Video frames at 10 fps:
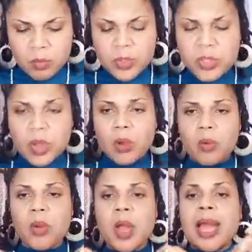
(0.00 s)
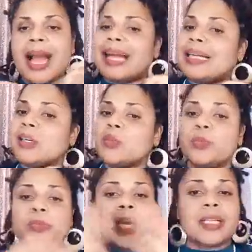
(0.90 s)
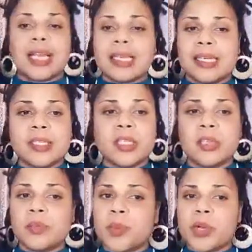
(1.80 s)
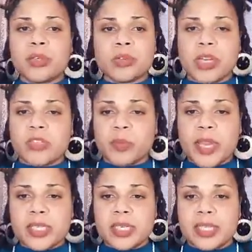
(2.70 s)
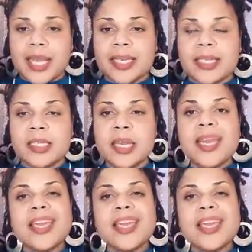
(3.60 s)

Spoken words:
So I help my clients, my personal transformation clients,